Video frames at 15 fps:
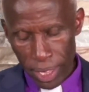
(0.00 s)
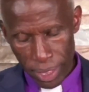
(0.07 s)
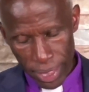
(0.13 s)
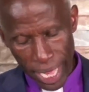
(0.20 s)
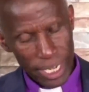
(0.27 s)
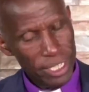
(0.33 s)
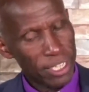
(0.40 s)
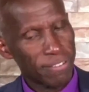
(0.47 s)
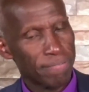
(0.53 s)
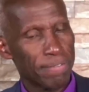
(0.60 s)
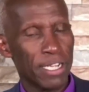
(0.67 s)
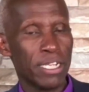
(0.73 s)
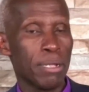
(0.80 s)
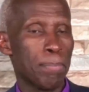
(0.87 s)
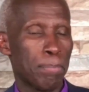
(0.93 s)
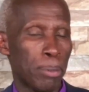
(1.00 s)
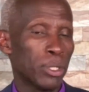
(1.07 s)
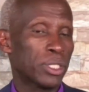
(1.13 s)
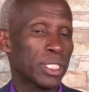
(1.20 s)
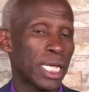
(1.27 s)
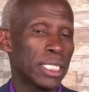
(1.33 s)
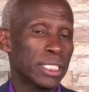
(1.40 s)
That is very
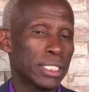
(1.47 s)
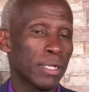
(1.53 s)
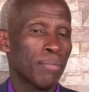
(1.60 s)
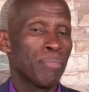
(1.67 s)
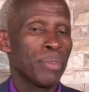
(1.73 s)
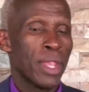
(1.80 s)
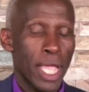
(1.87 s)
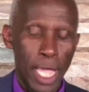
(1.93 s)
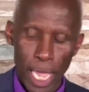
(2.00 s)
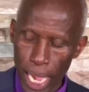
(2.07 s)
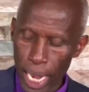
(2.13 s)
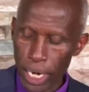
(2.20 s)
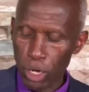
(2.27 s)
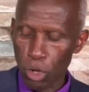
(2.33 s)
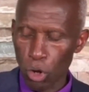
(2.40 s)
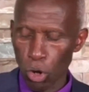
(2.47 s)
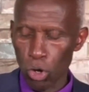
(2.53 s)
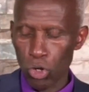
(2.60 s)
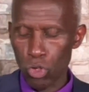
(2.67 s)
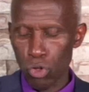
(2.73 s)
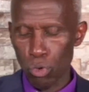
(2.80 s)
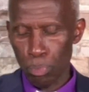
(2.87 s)
important. And
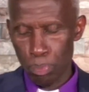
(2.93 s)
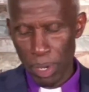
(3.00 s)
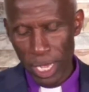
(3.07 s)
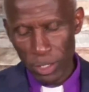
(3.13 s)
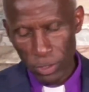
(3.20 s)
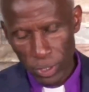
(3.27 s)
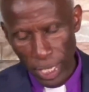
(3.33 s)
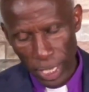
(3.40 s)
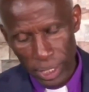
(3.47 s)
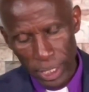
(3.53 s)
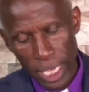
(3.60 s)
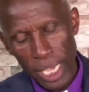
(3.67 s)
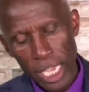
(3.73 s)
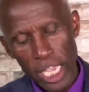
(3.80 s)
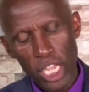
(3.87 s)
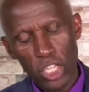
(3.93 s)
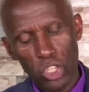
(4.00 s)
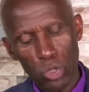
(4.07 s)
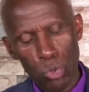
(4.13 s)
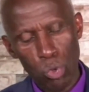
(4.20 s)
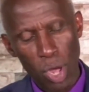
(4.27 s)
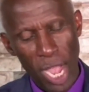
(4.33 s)
God, you bless us.
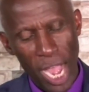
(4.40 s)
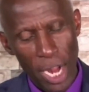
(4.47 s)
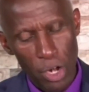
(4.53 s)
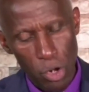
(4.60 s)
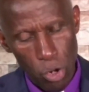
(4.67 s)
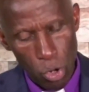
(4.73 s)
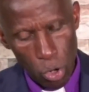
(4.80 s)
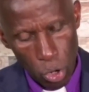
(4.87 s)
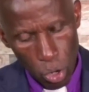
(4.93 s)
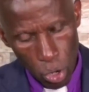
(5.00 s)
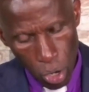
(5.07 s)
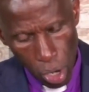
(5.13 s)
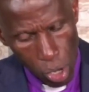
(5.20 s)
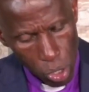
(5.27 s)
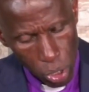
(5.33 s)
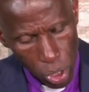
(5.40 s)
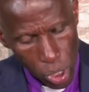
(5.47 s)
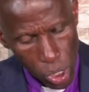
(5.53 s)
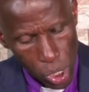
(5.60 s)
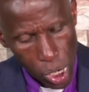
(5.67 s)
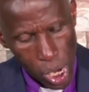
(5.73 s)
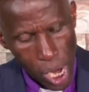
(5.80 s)
It will
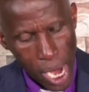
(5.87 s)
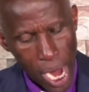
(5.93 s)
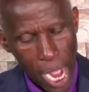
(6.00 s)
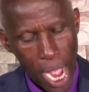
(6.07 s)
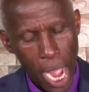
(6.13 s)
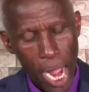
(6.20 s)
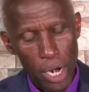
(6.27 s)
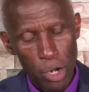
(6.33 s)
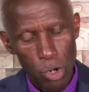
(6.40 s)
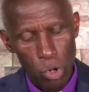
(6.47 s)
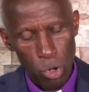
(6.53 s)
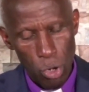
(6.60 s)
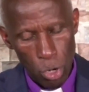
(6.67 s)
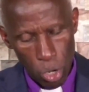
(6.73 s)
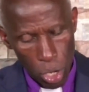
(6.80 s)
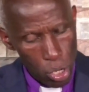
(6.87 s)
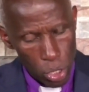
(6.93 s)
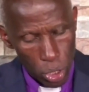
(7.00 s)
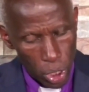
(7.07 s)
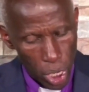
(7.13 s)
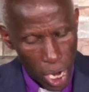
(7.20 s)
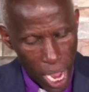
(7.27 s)
unlock
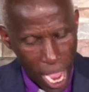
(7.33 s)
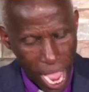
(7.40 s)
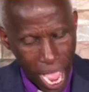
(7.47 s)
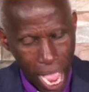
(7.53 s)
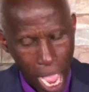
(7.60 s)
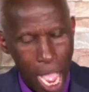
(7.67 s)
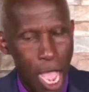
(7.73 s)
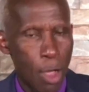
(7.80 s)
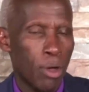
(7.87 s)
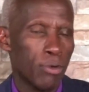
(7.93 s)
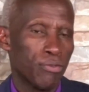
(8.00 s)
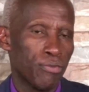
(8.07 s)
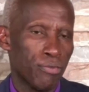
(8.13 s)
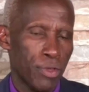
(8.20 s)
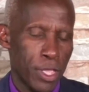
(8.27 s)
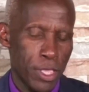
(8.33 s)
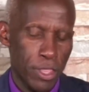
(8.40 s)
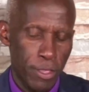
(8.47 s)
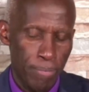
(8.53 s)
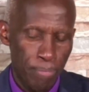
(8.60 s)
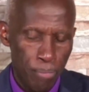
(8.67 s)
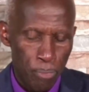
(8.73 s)
our
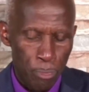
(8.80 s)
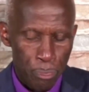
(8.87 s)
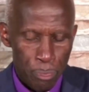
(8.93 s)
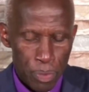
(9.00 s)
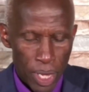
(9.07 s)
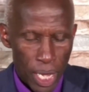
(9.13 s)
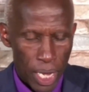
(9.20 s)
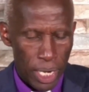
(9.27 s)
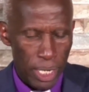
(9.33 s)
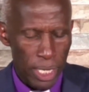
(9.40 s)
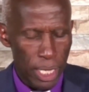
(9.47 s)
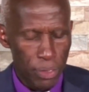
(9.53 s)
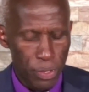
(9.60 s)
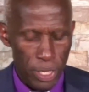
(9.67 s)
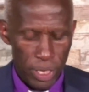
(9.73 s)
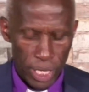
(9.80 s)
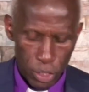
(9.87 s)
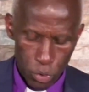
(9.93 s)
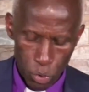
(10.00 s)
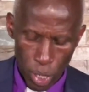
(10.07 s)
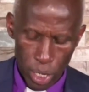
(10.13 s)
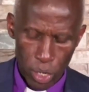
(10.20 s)
faith. Another thing
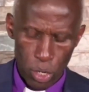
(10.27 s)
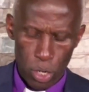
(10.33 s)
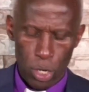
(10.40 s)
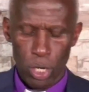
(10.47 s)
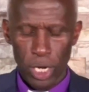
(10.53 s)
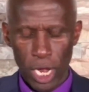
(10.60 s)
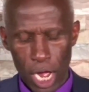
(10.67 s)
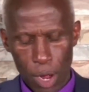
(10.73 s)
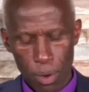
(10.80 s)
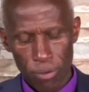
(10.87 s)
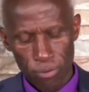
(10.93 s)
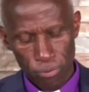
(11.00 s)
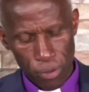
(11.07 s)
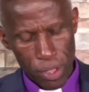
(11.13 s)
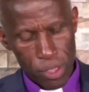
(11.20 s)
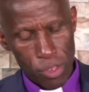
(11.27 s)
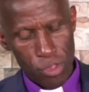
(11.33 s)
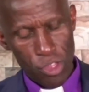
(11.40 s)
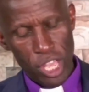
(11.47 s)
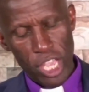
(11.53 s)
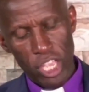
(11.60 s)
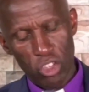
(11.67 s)
that will unlock our
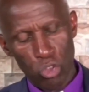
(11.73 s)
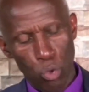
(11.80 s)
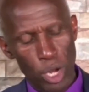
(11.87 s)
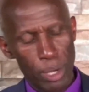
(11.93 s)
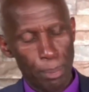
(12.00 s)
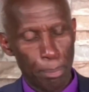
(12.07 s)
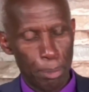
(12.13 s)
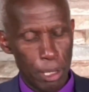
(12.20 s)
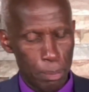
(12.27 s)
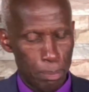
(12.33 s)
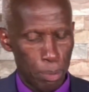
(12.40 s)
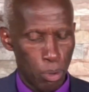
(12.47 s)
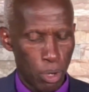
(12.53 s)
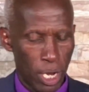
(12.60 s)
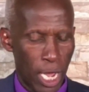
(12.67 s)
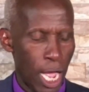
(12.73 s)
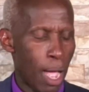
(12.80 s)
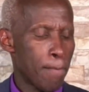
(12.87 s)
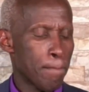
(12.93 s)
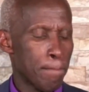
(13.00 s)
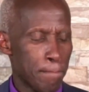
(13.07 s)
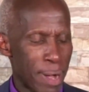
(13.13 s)
faith is when people
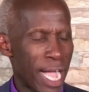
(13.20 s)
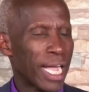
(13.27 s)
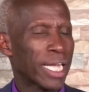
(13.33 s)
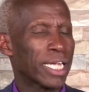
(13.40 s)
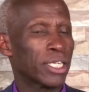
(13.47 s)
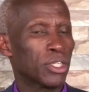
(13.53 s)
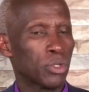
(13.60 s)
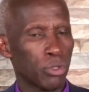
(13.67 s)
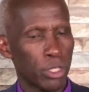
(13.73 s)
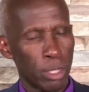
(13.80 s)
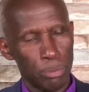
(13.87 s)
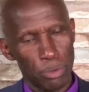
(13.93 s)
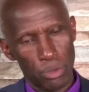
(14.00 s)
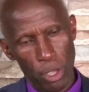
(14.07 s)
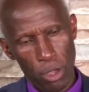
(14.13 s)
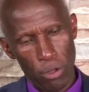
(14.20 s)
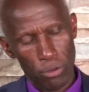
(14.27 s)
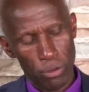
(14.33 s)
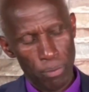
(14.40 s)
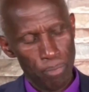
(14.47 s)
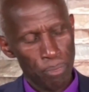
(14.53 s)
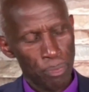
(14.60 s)
come back to themselves.